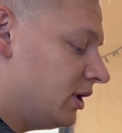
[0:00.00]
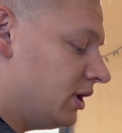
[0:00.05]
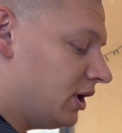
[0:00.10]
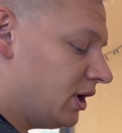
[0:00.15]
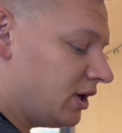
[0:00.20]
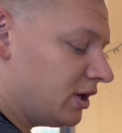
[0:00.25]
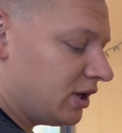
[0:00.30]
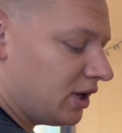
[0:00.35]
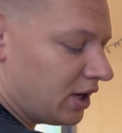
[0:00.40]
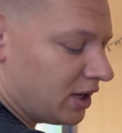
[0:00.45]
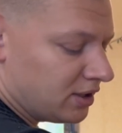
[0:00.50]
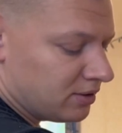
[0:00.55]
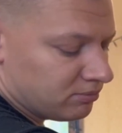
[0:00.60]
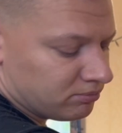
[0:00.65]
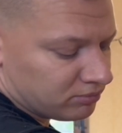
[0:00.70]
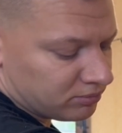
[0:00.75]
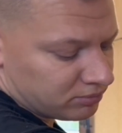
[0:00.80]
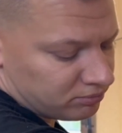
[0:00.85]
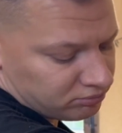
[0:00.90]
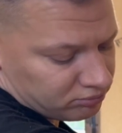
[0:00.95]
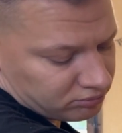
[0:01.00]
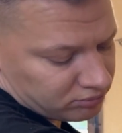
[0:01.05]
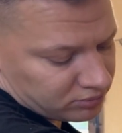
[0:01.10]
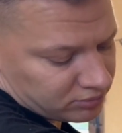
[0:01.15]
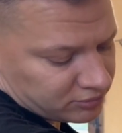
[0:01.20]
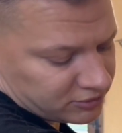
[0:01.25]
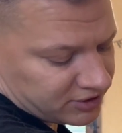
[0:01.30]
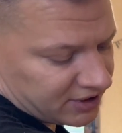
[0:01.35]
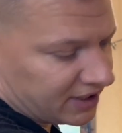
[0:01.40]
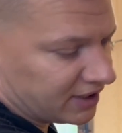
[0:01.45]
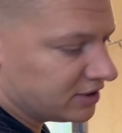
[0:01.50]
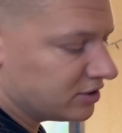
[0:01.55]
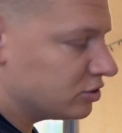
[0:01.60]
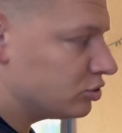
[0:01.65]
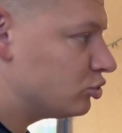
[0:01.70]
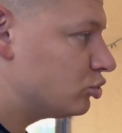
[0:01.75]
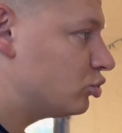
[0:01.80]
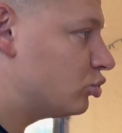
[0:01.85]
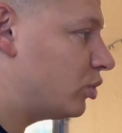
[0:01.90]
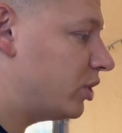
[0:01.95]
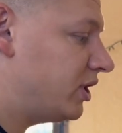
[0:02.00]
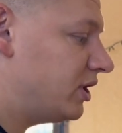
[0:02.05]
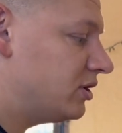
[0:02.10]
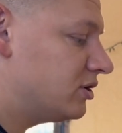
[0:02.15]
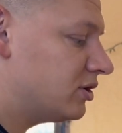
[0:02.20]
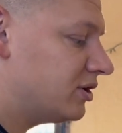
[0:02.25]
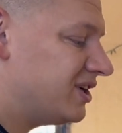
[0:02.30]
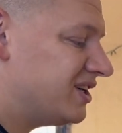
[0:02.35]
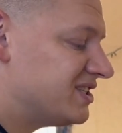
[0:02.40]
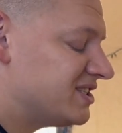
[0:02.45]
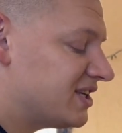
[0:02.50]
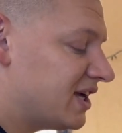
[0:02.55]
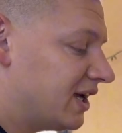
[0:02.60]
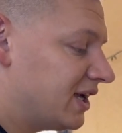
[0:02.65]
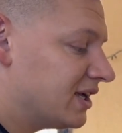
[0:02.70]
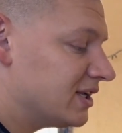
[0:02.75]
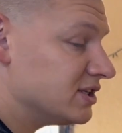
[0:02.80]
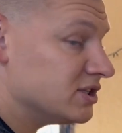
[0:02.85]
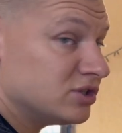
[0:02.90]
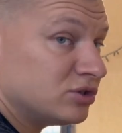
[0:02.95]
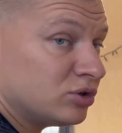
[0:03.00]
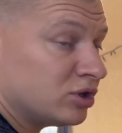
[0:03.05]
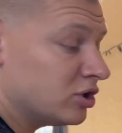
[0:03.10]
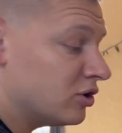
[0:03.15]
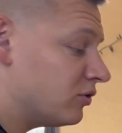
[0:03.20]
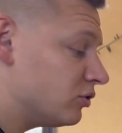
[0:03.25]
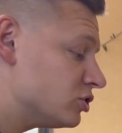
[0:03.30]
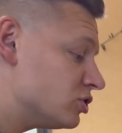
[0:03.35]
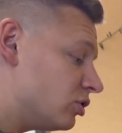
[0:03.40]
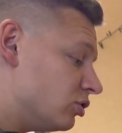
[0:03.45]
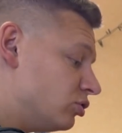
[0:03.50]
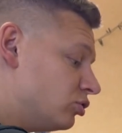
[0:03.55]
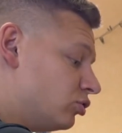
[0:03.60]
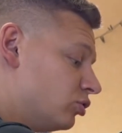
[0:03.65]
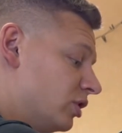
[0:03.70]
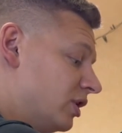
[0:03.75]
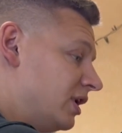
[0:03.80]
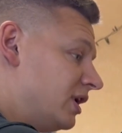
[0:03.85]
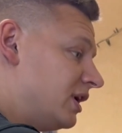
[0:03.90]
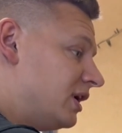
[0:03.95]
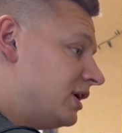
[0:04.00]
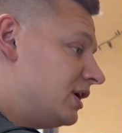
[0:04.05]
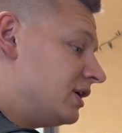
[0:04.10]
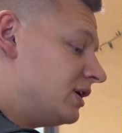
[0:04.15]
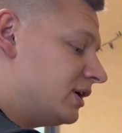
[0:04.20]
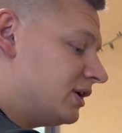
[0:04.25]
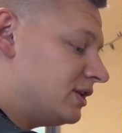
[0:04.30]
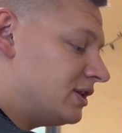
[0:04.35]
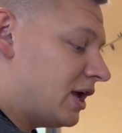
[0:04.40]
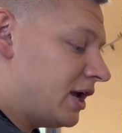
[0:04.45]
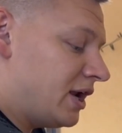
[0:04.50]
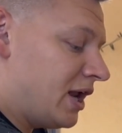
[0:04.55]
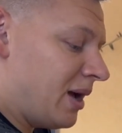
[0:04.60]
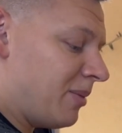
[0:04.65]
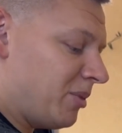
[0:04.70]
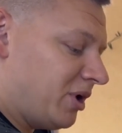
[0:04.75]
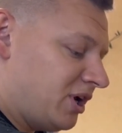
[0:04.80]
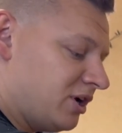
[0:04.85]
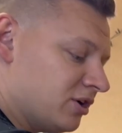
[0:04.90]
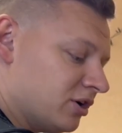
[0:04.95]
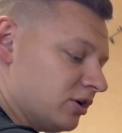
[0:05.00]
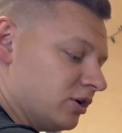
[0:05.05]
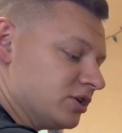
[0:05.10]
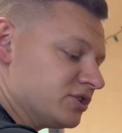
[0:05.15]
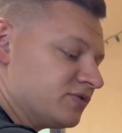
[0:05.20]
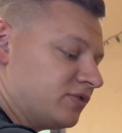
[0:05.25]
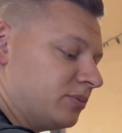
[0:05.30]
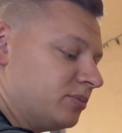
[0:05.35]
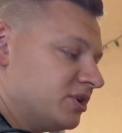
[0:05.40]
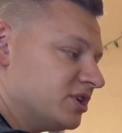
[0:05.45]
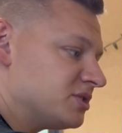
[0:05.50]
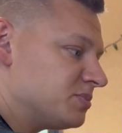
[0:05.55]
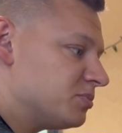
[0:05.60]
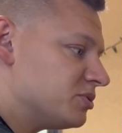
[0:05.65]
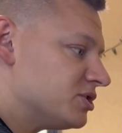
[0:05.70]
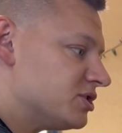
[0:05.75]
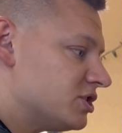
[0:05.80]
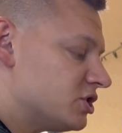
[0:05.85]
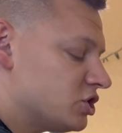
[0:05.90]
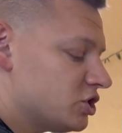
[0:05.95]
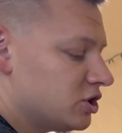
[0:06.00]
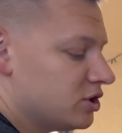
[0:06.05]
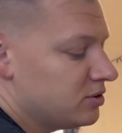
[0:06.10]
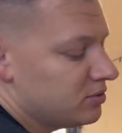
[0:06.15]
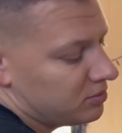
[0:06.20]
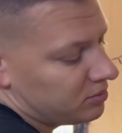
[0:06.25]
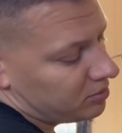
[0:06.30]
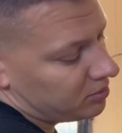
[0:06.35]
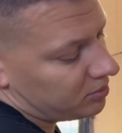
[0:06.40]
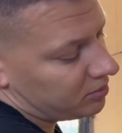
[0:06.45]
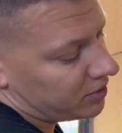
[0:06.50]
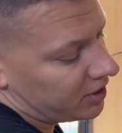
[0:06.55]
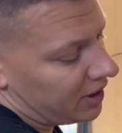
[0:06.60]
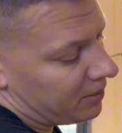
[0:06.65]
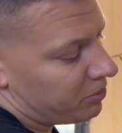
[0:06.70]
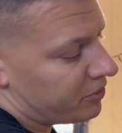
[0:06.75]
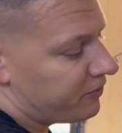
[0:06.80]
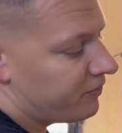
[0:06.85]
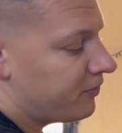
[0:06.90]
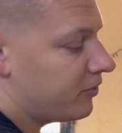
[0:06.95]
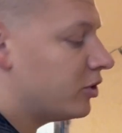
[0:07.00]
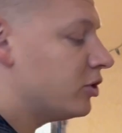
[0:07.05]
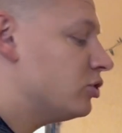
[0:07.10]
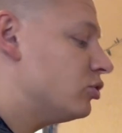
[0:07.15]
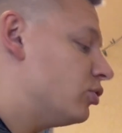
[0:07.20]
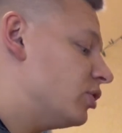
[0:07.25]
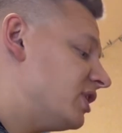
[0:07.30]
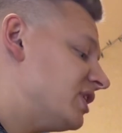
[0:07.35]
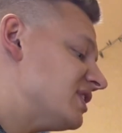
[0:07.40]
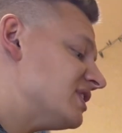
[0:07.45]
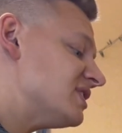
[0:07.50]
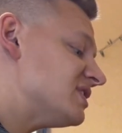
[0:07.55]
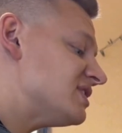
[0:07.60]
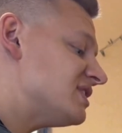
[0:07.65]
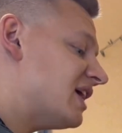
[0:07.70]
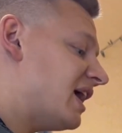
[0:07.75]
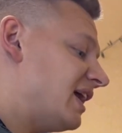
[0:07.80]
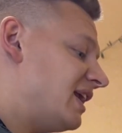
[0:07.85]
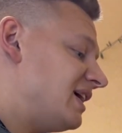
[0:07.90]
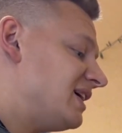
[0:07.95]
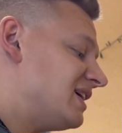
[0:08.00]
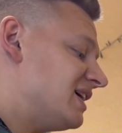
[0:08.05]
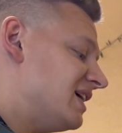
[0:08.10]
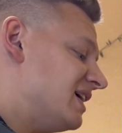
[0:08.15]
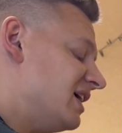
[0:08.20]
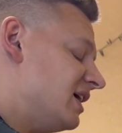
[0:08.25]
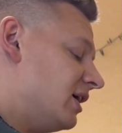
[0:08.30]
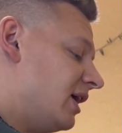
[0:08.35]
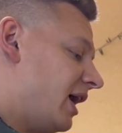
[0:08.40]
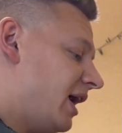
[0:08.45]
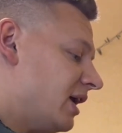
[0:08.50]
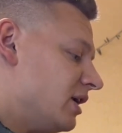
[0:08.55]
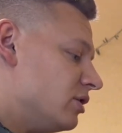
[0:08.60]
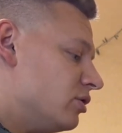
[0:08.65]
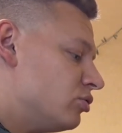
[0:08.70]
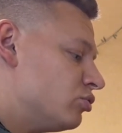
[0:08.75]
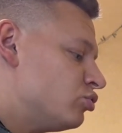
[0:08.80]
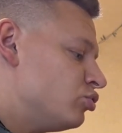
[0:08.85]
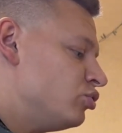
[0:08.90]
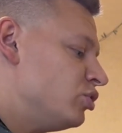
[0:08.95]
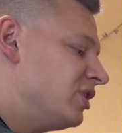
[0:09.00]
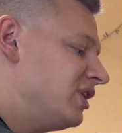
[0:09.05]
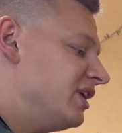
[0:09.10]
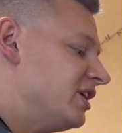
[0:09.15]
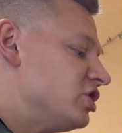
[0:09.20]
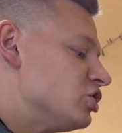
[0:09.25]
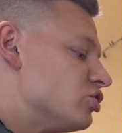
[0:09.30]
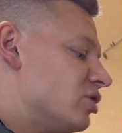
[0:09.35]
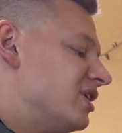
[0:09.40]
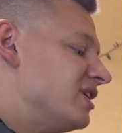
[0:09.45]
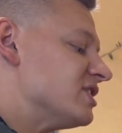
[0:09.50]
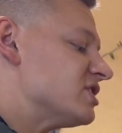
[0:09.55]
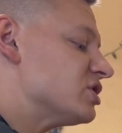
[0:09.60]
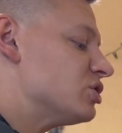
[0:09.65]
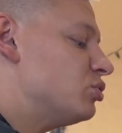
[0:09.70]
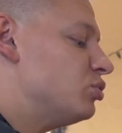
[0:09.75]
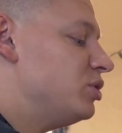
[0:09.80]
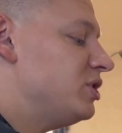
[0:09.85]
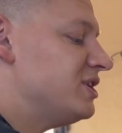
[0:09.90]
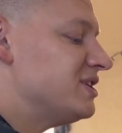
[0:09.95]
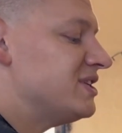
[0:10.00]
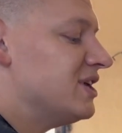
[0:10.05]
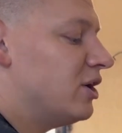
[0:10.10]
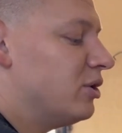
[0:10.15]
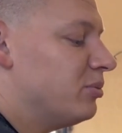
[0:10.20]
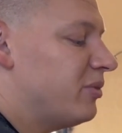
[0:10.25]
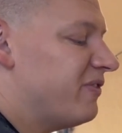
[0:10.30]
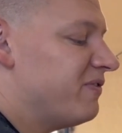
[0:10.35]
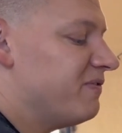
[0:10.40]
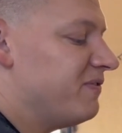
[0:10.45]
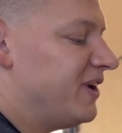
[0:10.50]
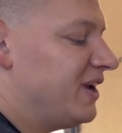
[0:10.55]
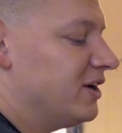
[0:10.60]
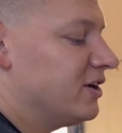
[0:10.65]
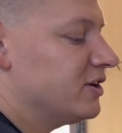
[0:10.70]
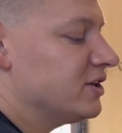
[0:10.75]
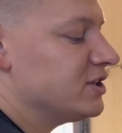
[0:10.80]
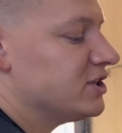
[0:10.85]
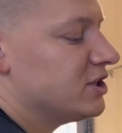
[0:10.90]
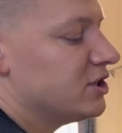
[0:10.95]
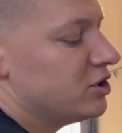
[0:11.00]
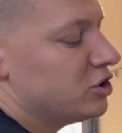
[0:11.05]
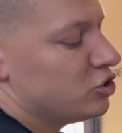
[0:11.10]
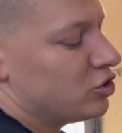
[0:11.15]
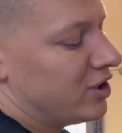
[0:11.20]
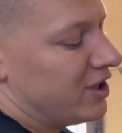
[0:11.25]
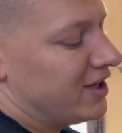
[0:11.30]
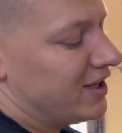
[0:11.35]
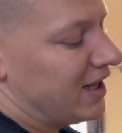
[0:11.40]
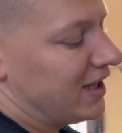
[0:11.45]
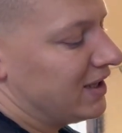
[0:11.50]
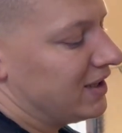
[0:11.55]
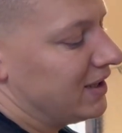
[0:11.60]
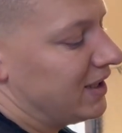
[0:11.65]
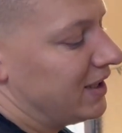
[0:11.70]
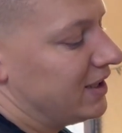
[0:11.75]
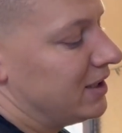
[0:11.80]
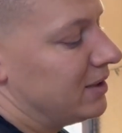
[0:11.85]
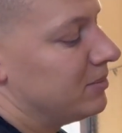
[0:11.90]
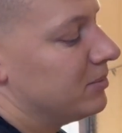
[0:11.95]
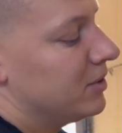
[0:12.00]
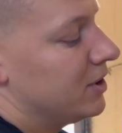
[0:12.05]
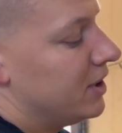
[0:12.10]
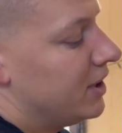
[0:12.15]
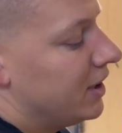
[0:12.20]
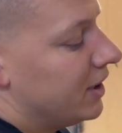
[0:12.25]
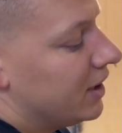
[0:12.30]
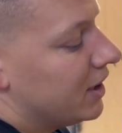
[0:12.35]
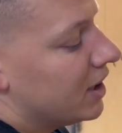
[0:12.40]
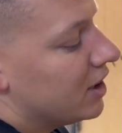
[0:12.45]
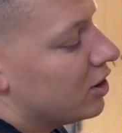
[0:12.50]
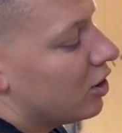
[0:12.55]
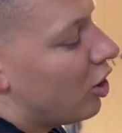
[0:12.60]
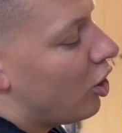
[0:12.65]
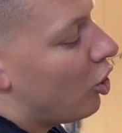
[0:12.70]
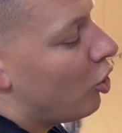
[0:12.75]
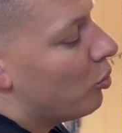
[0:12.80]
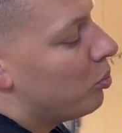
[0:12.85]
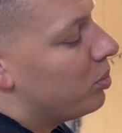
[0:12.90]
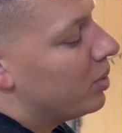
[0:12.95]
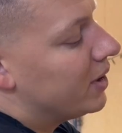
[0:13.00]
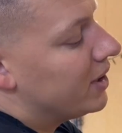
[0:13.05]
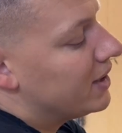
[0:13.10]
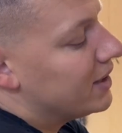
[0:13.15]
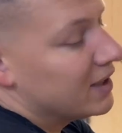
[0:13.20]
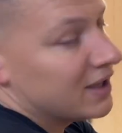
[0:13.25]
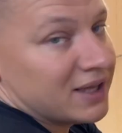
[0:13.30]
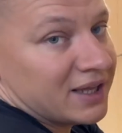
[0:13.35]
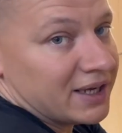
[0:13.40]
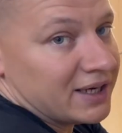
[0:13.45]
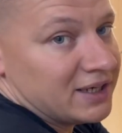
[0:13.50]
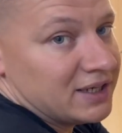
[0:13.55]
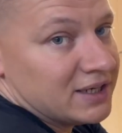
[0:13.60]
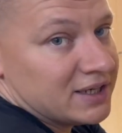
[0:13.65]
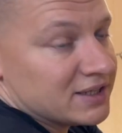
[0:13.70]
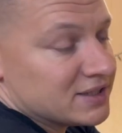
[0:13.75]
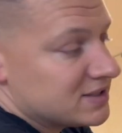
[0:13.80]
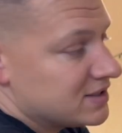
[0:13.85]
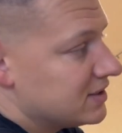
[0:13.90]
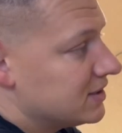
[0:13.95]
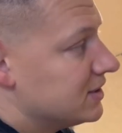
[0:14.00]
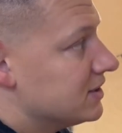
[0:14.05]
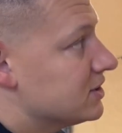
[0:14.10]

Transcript: And again, 10, 20, 30 seconds. You can also do dynamic curls from this position, but I prefer doing static and really trying to squeeze down my fingers, trying to not let them get open like this.